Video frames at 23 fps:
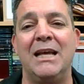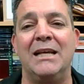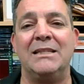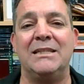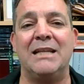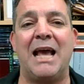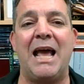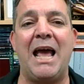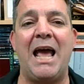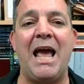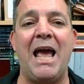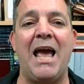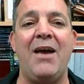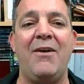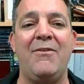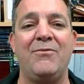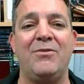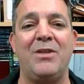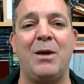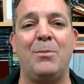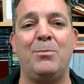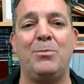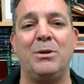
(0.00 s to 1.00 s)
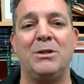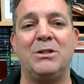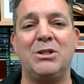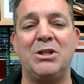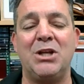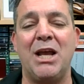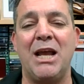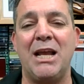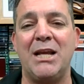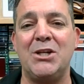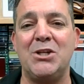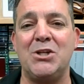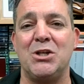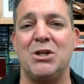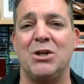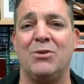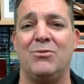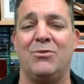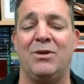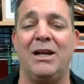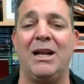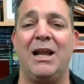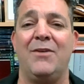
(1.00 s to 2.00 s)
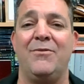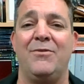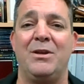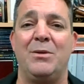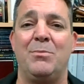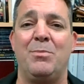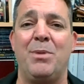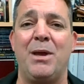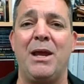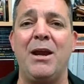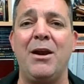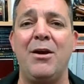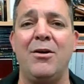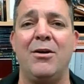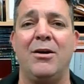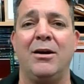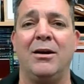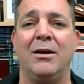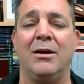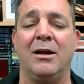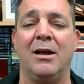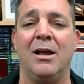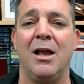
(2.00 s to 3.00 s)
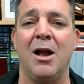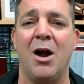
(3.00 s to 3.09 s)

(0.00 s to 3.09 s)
to have that protection of a loving parent.